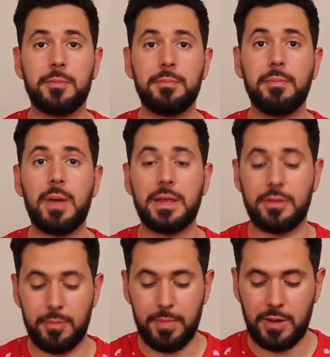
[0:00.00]

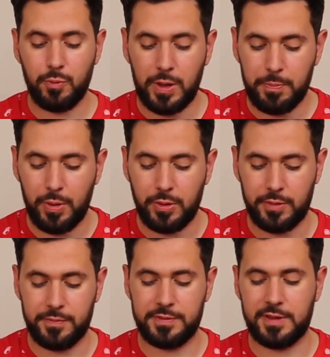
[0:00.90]
the main weak
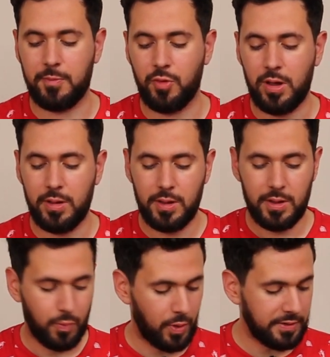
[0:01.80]
point of this camera,
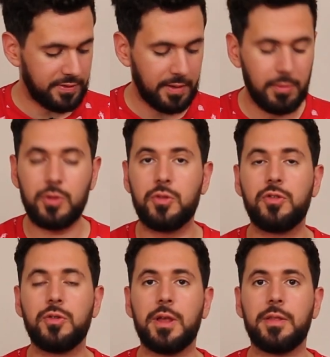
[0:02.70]
well, it's able to
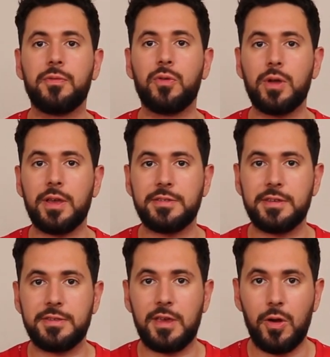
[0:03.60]
shoot at 4K
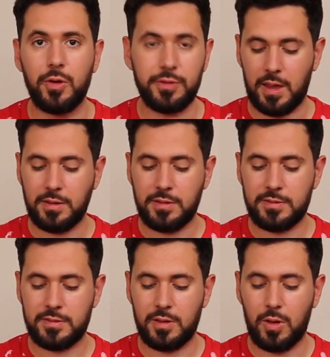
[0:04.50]
60 Hz, and
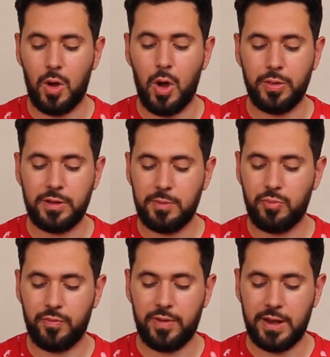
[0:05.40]
it's only
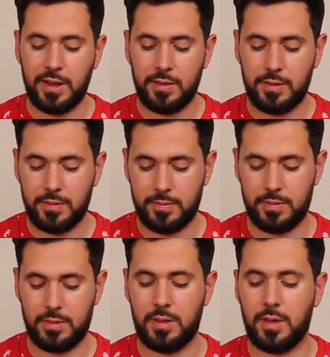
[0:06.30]
provided
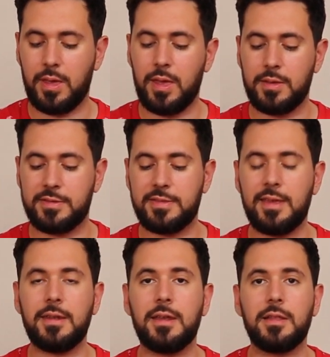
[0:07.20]
a
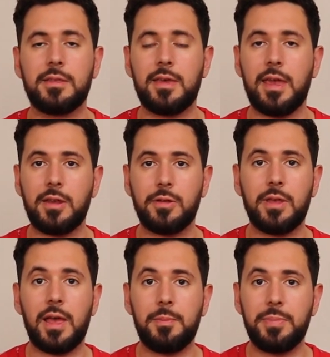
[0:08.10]
standard Canon
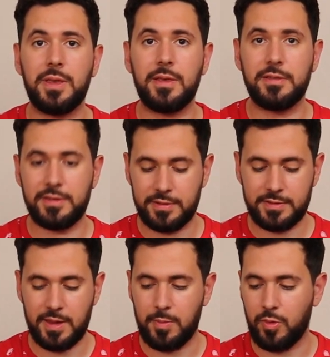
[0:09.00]

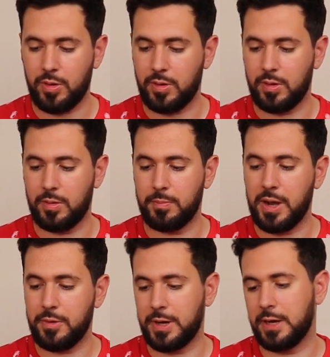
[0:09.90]
LPE6
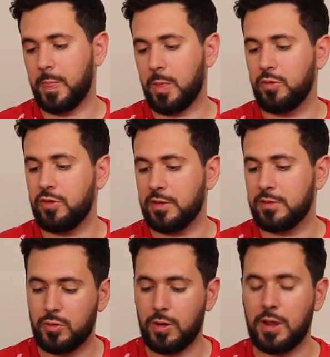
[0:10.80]
battery, which
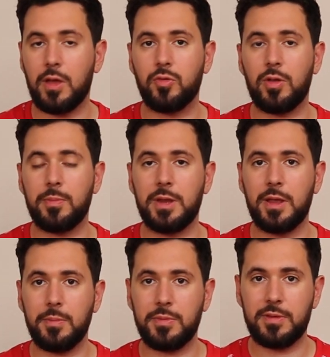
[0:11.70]
has 2000
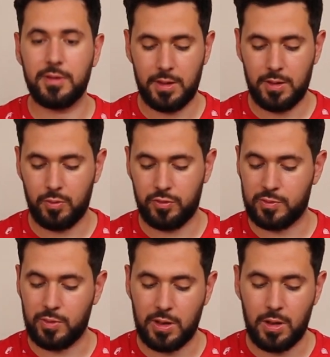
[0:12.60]
milliamps, which is
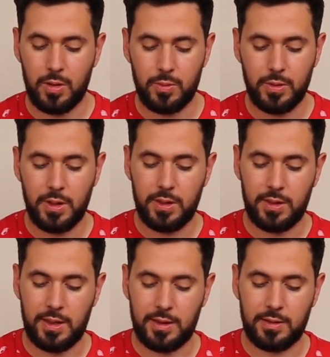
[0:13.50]
quite low.
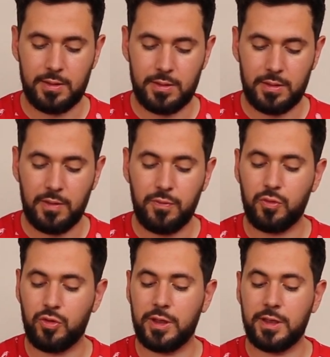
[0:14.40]
And if
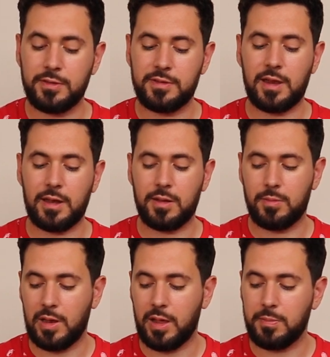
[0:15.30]
you're shooting inside,
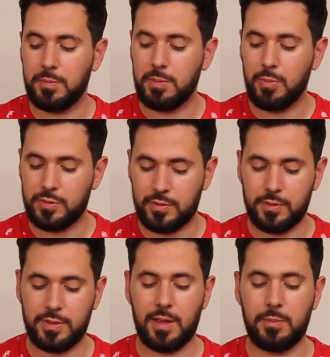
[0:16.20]
like me, most of
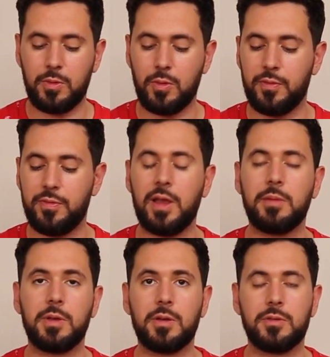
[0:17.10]
the time you are
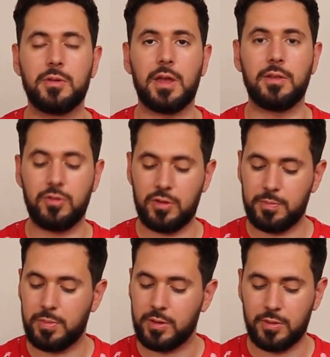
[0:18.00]
fine because you can
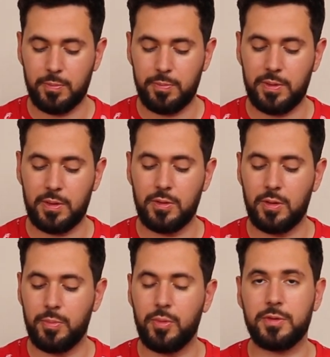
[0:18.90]
just plug
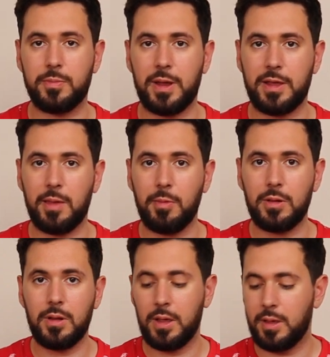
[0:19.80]
the power supply cable.